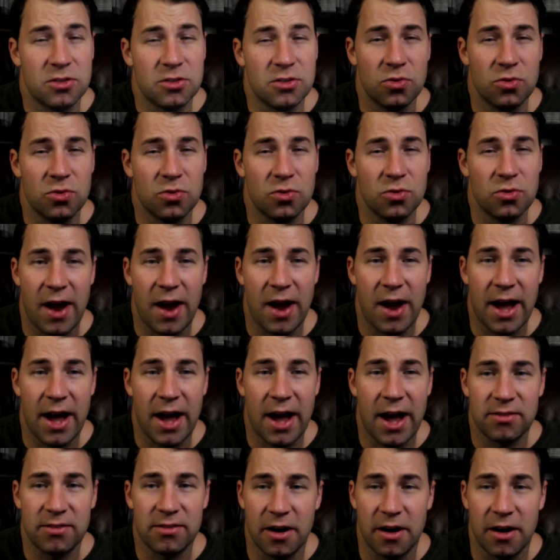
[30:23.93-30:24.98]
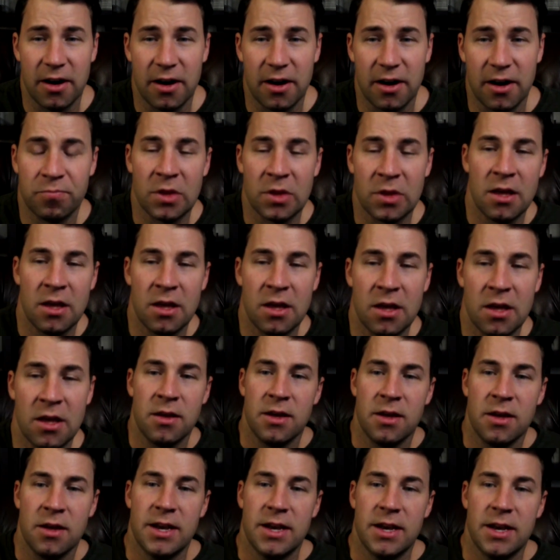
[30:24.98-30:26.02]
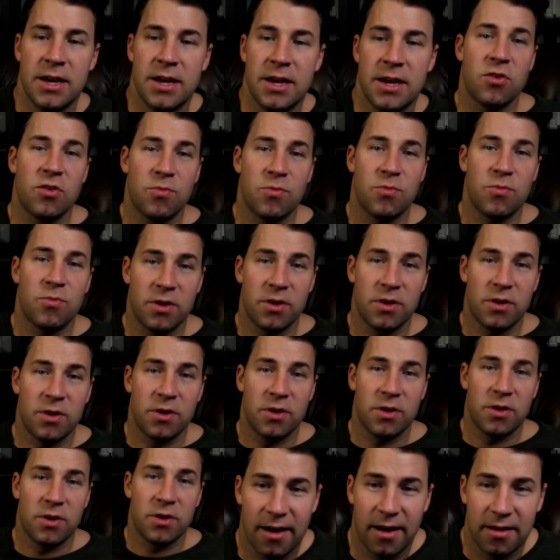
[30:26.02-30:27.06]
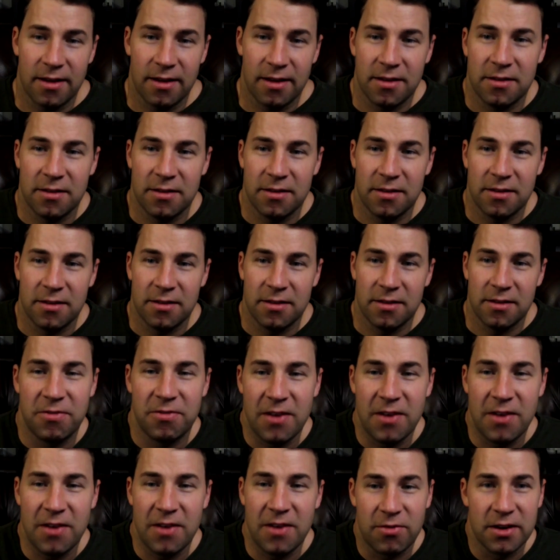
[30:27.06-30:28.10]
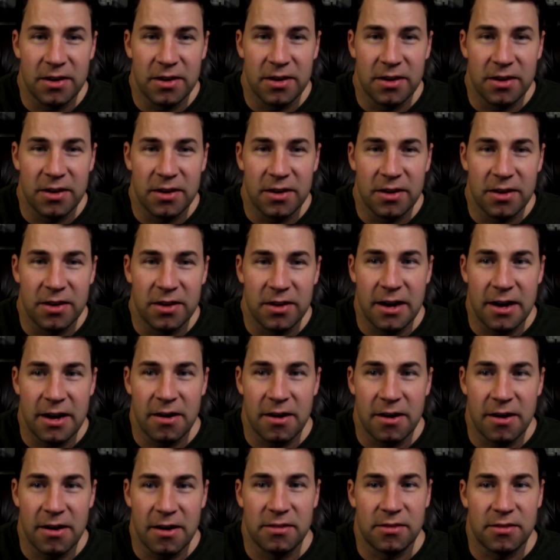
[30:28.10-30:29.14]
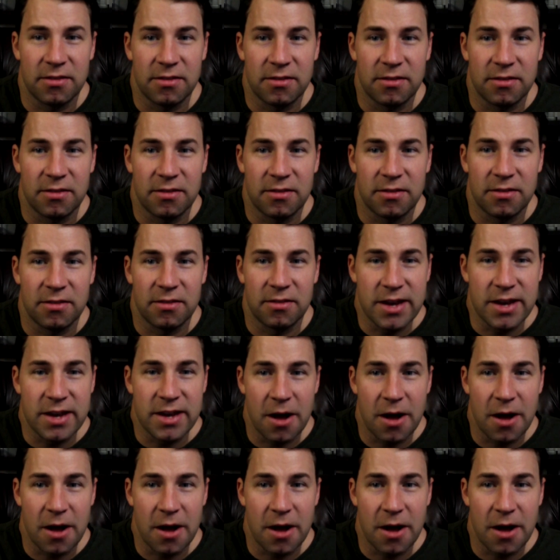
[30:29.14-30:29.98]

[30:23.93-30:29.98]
tracks here. Now it's everyone's uh, seemingly favorite here. It's the, the rundown.